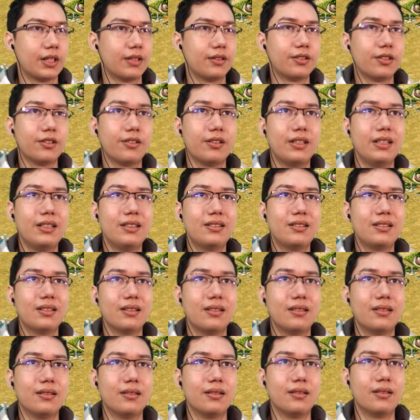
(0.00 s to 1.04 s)
So these
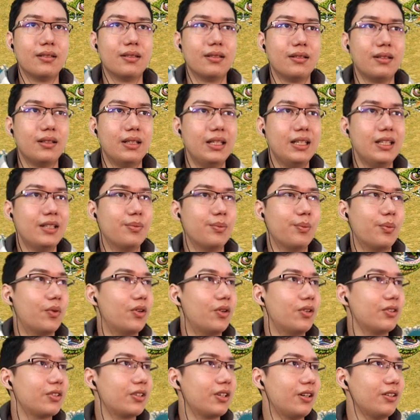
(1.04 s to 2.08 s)
need
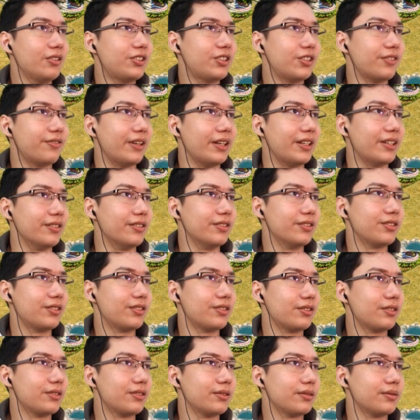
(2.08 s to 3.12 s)
more culture
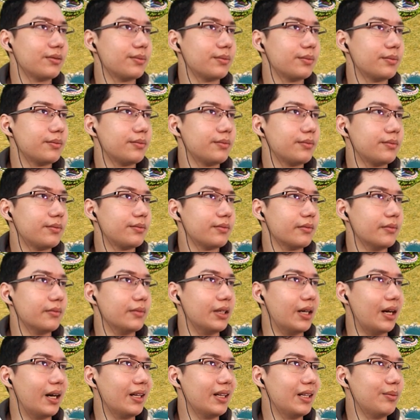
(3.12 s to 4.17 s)
venues.
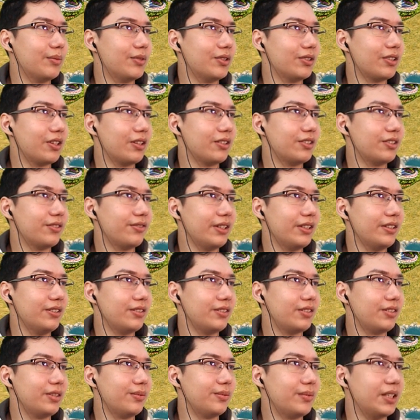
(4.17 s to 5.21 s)
Are there more culture
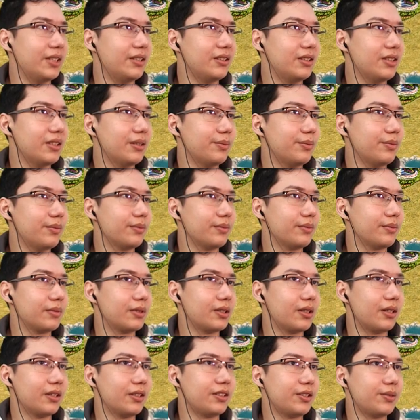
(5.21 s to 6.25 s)
venues? Gymnasium,
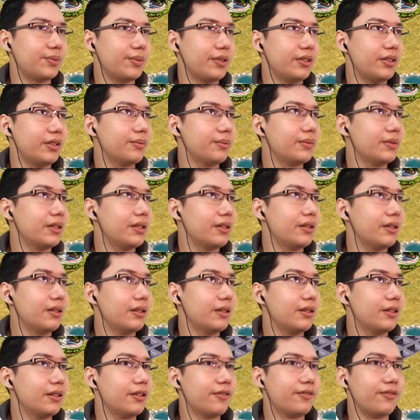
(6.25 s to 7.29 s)
college podium,
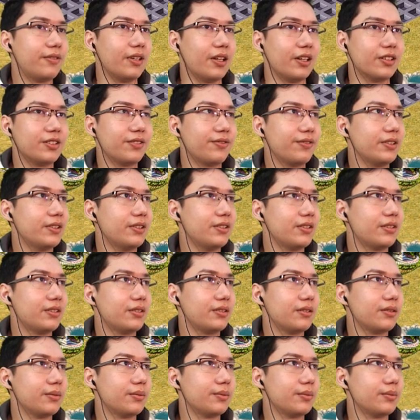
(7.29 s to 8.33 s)

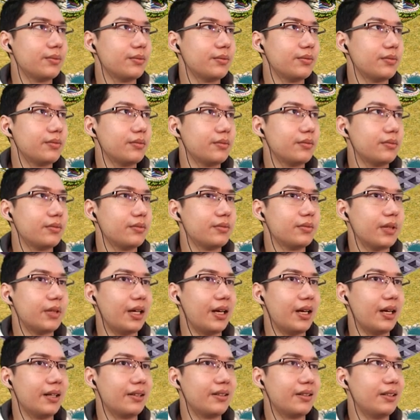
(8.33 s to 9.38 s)
philosophers,
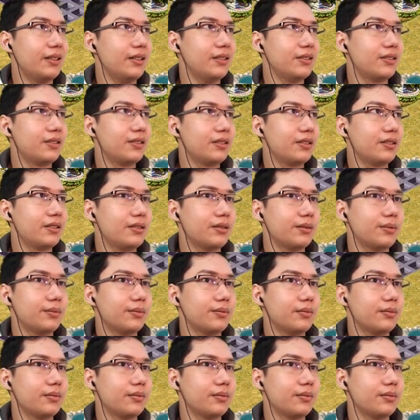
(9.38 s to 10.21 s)
athletes?